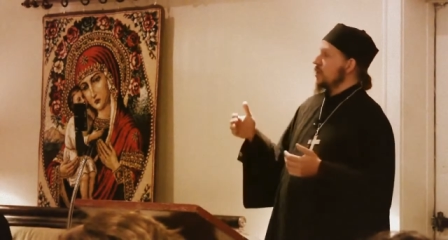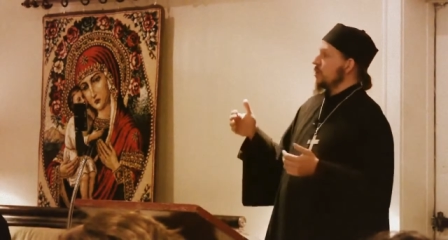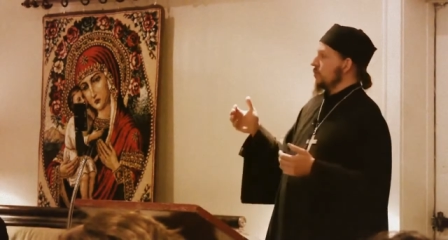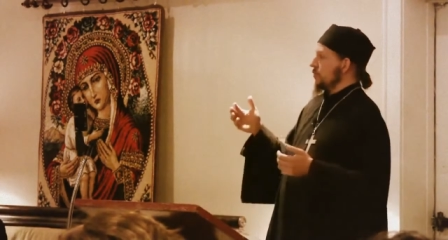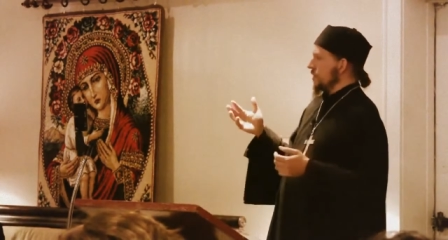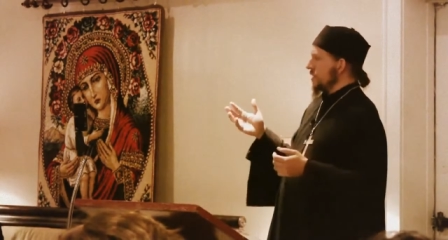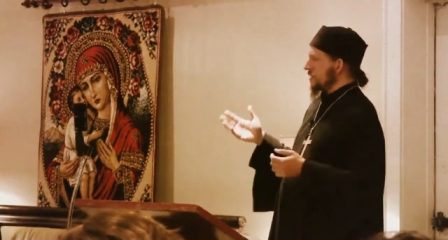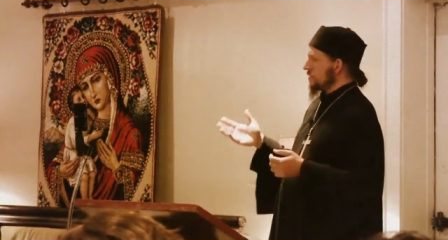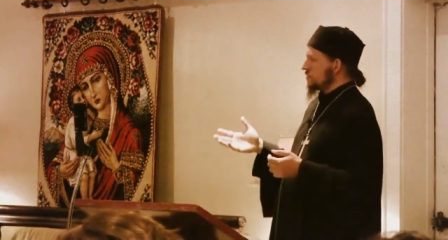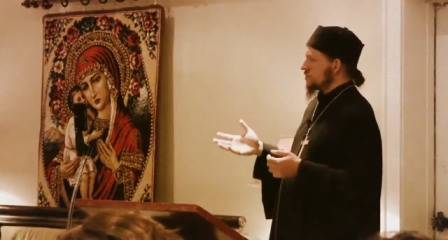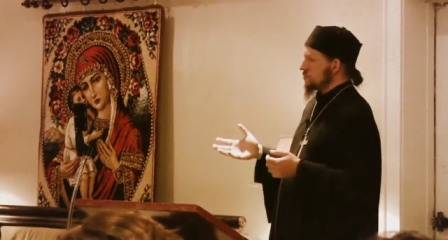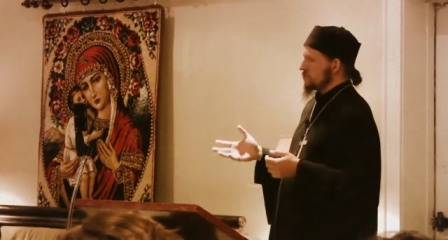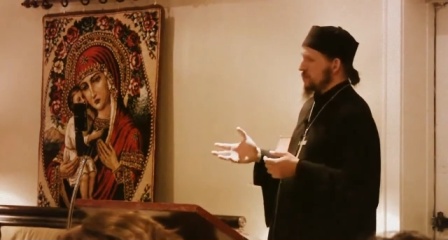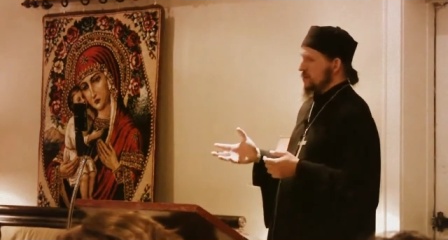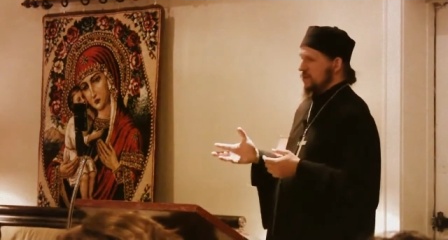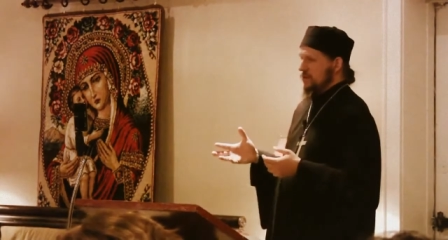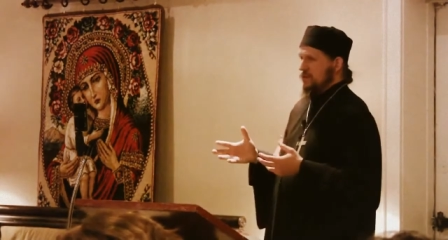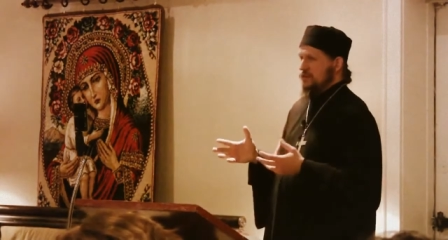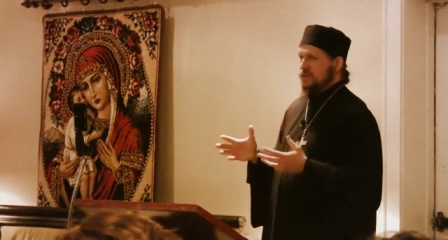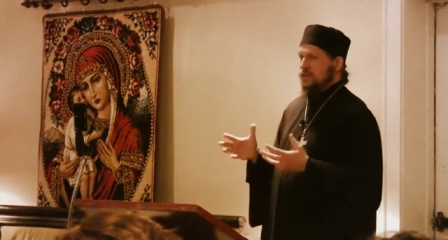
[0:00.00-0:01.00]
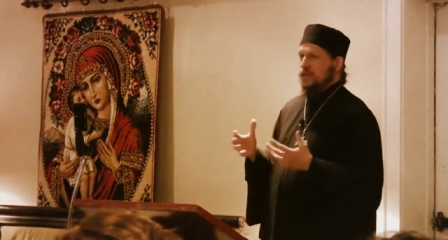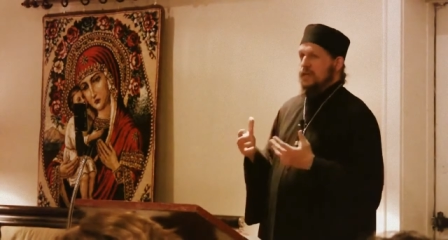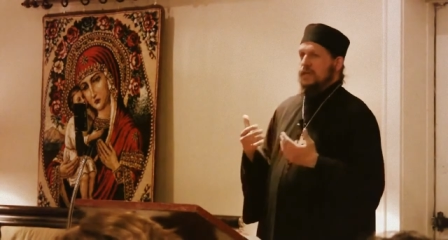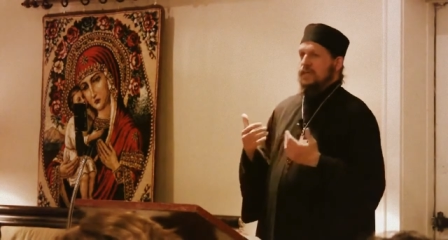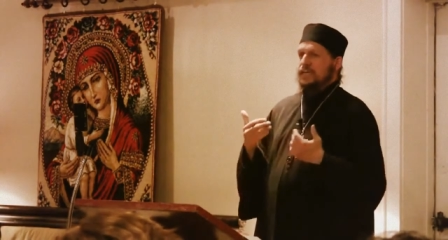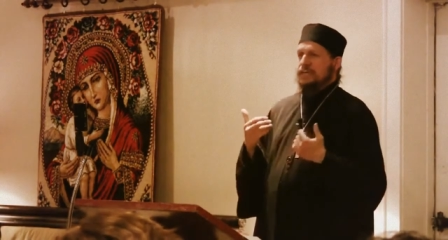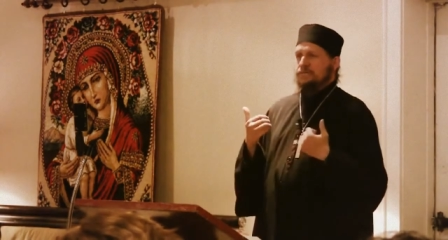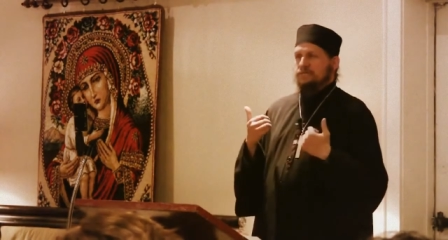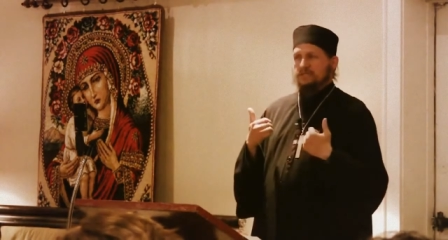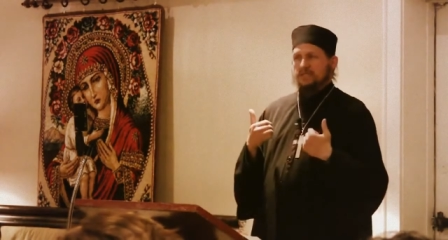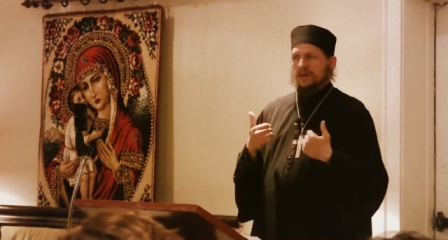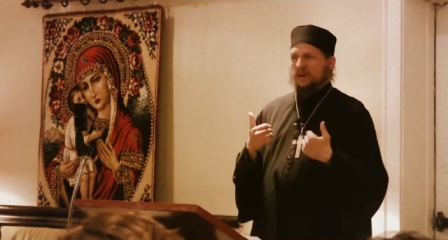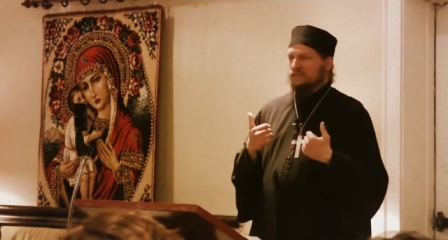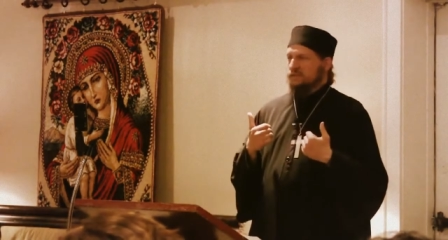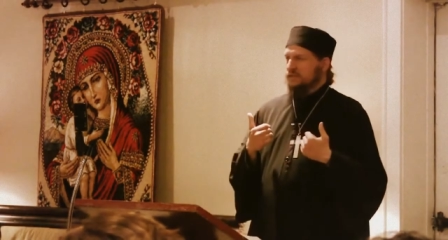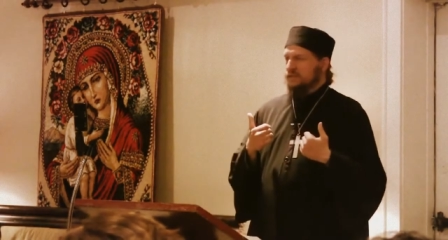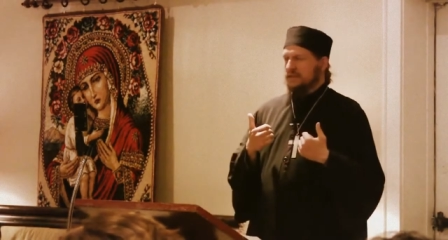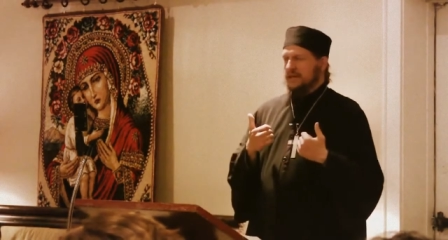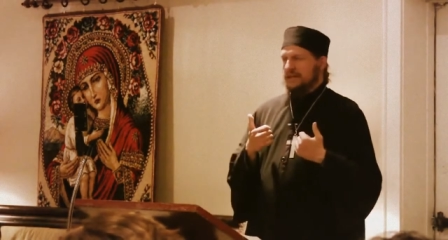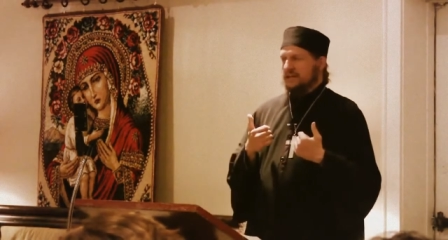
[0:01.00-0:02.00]
or English speakers, he
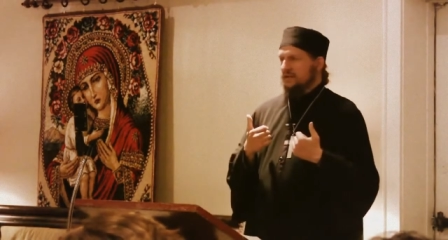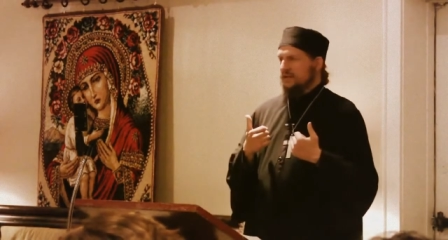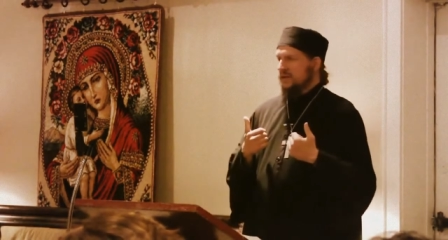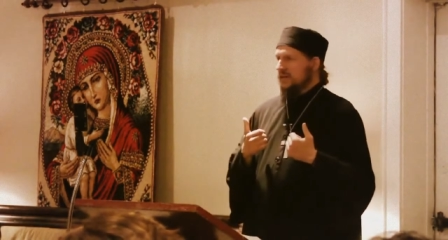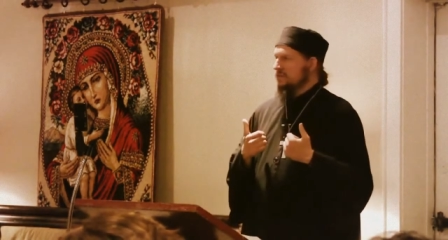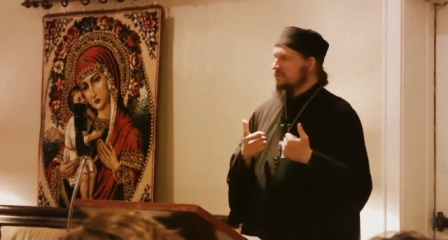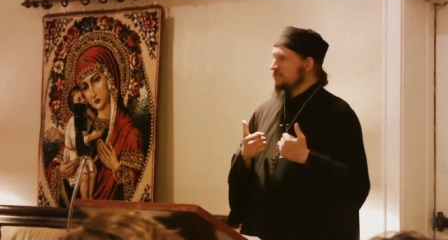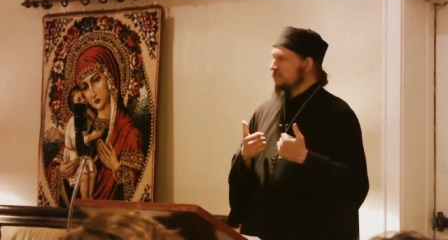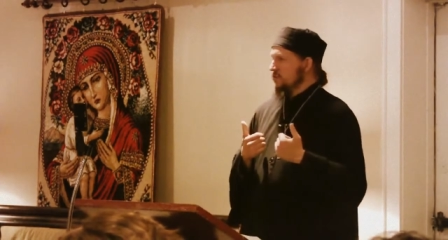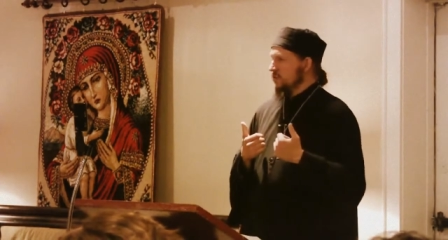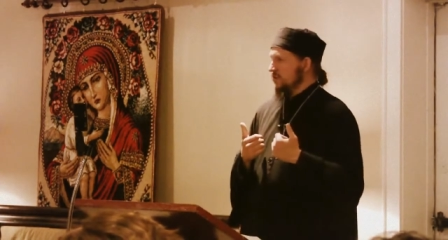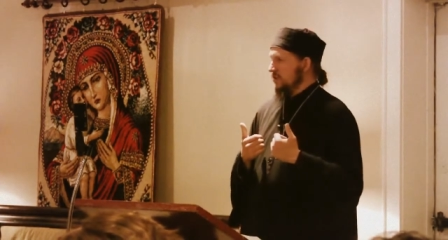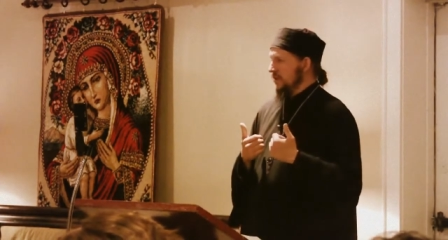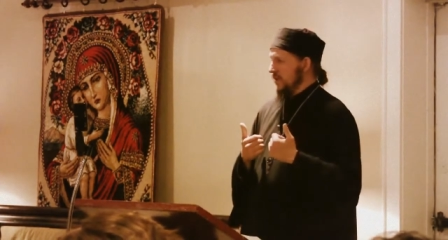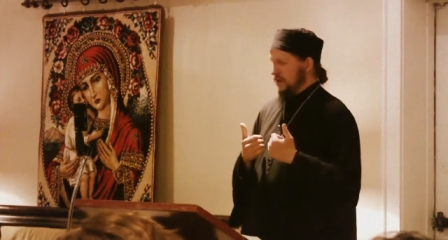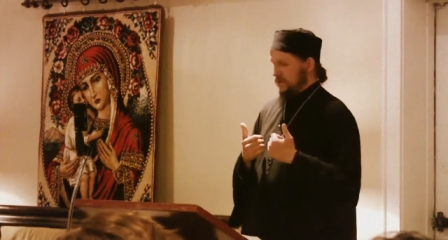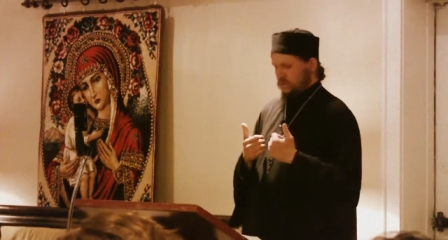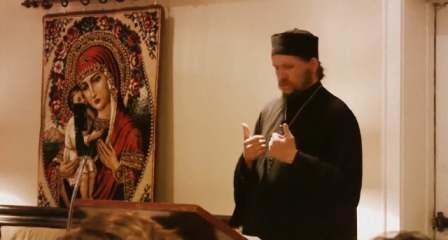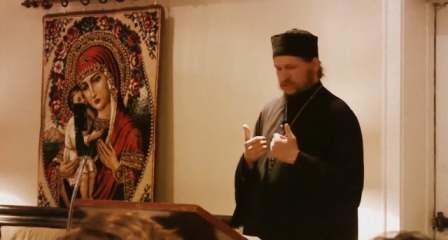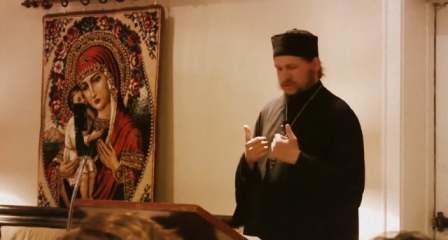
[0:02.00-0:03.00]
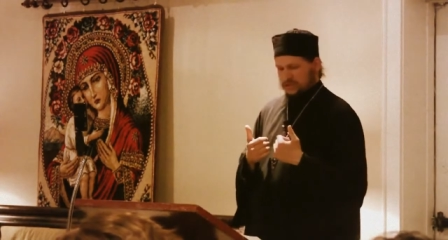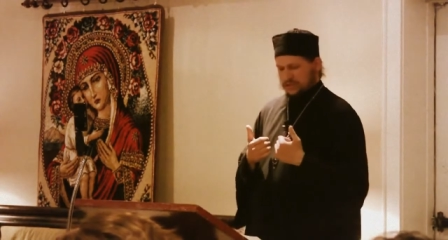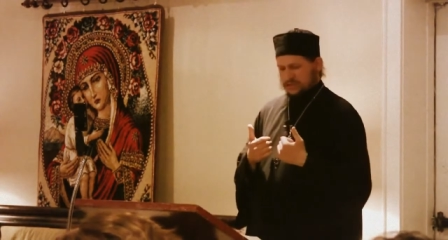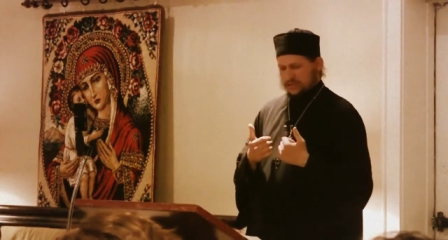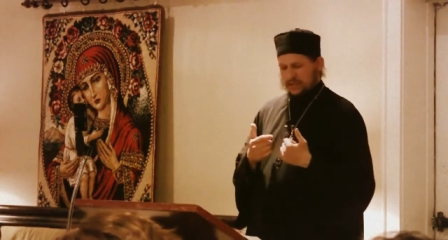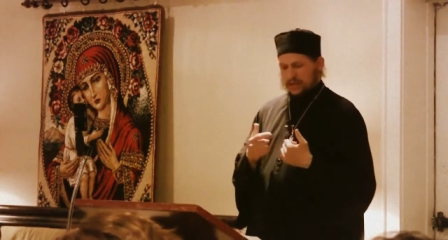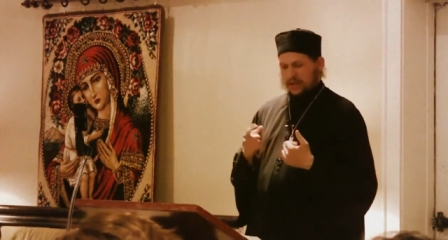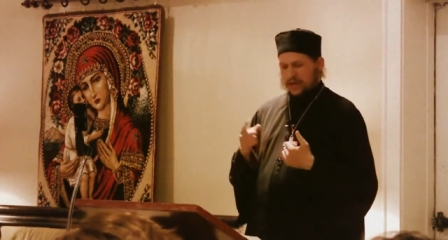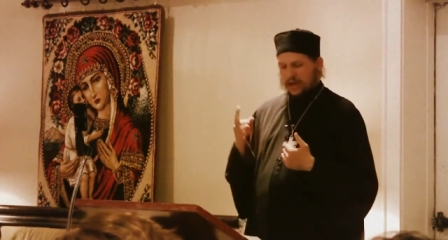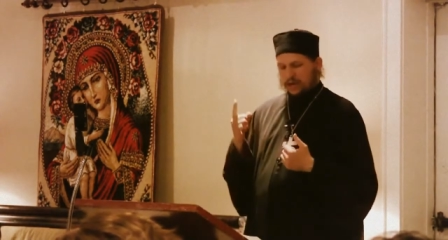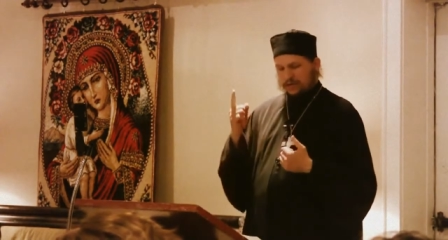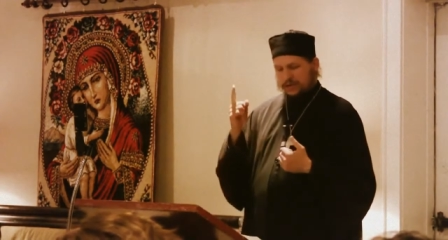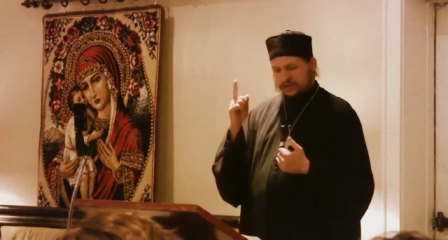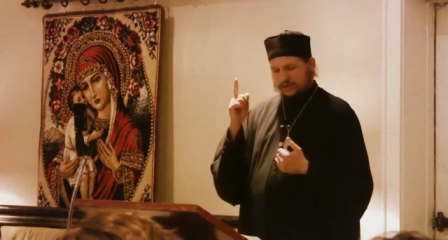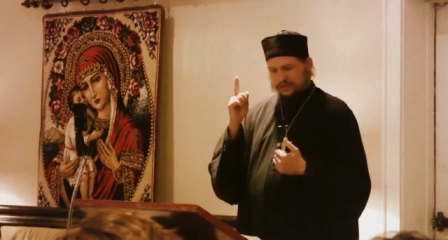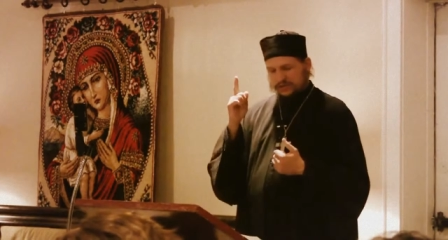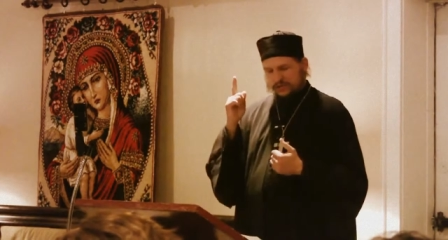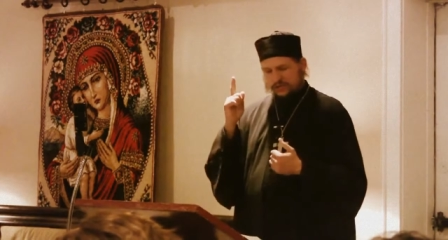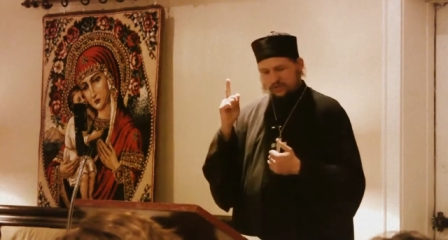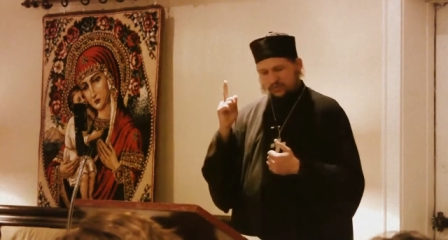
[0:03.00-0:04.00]
himself did not know any foreign languages. I'll read
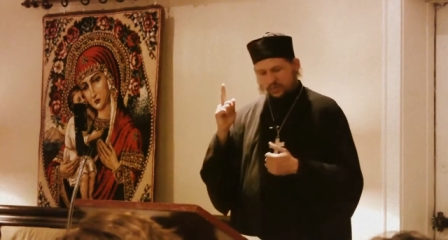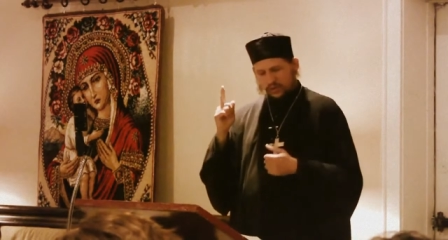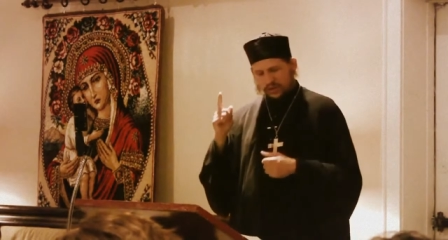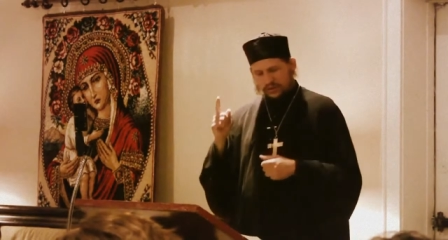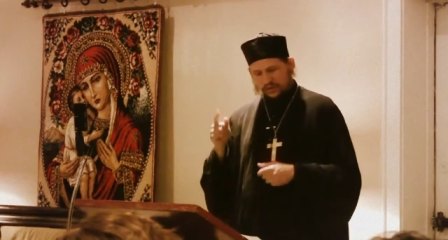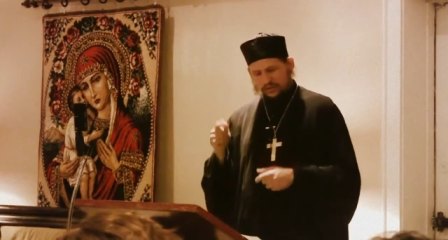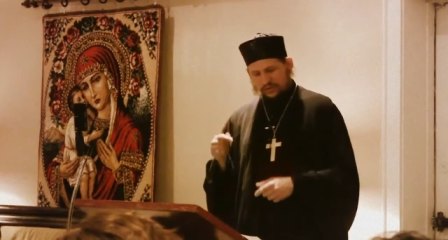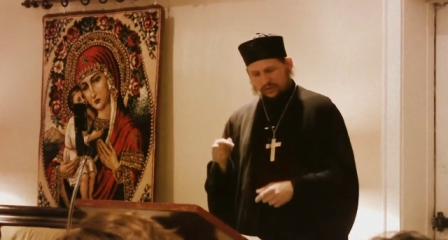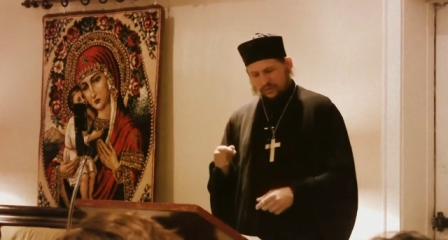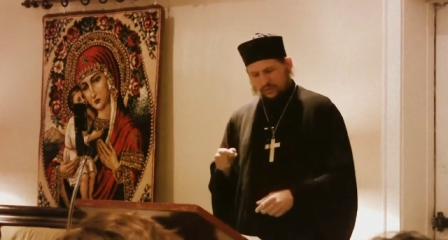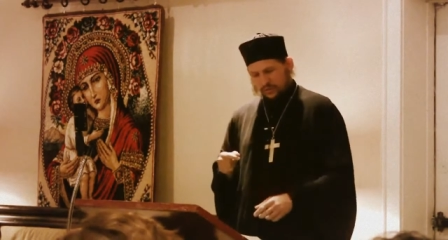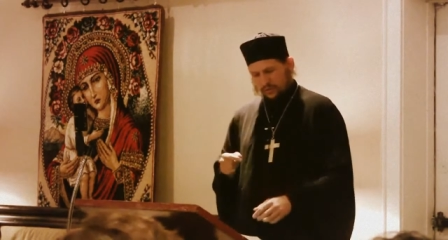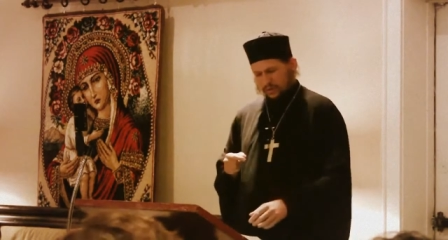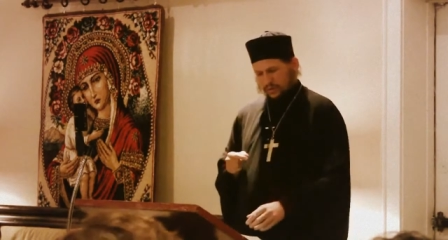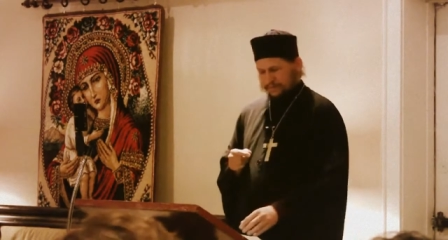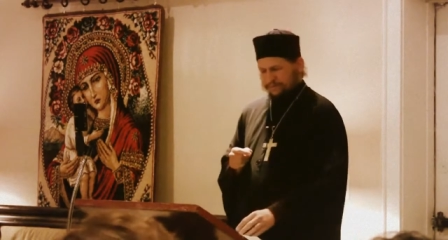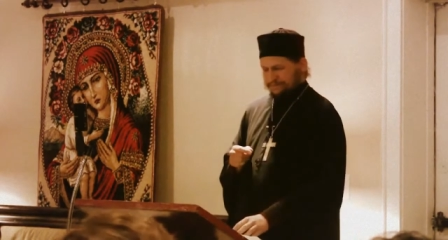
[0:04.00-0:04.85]
you just one story.